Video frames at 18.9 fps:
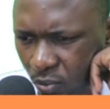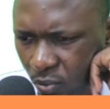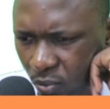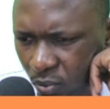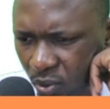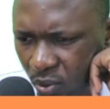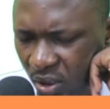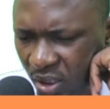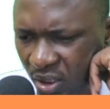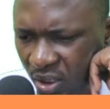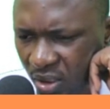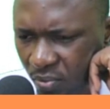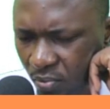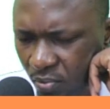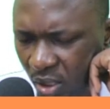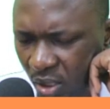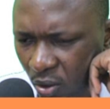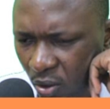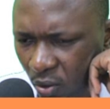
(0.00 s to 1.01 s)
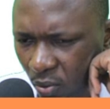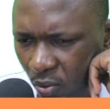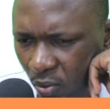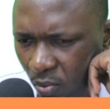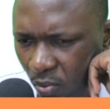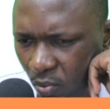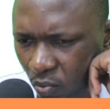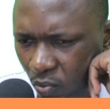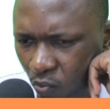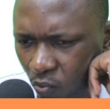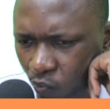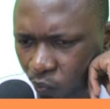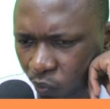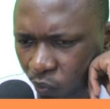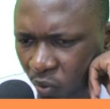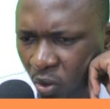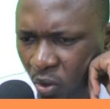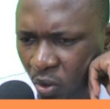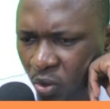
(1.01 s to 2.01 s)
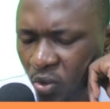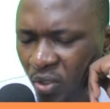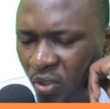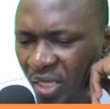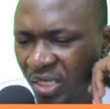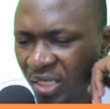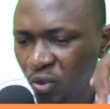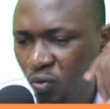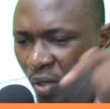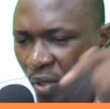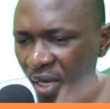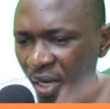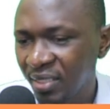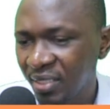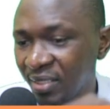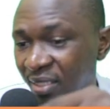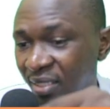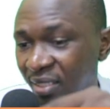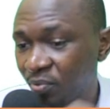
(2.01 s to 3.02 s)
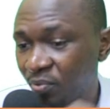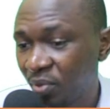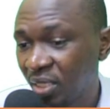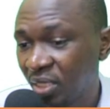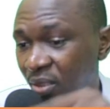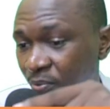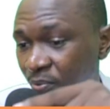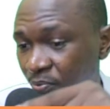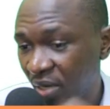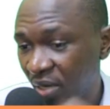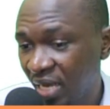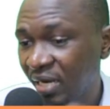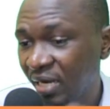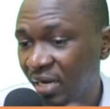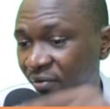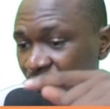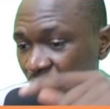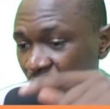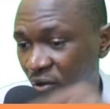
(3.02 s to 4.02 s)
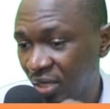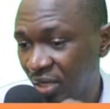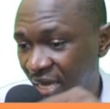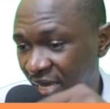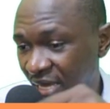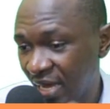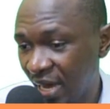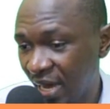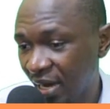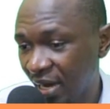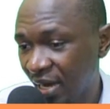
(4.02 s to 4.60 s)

6 million. So the insurance expense paid for the year